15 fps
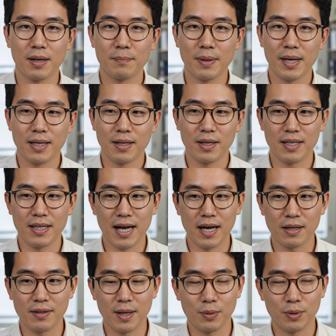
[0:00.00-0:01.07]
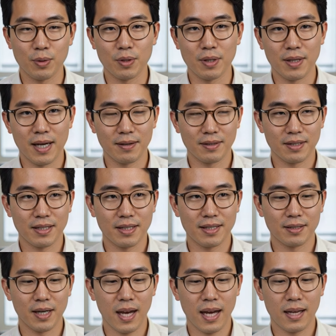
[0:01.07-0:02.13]
migrated out of equatorial Africa
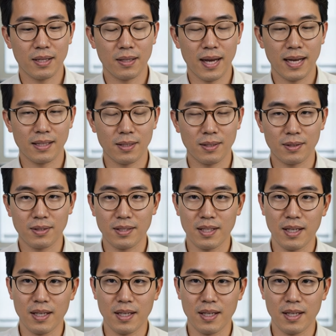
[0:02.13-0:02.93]
into higher latitudes,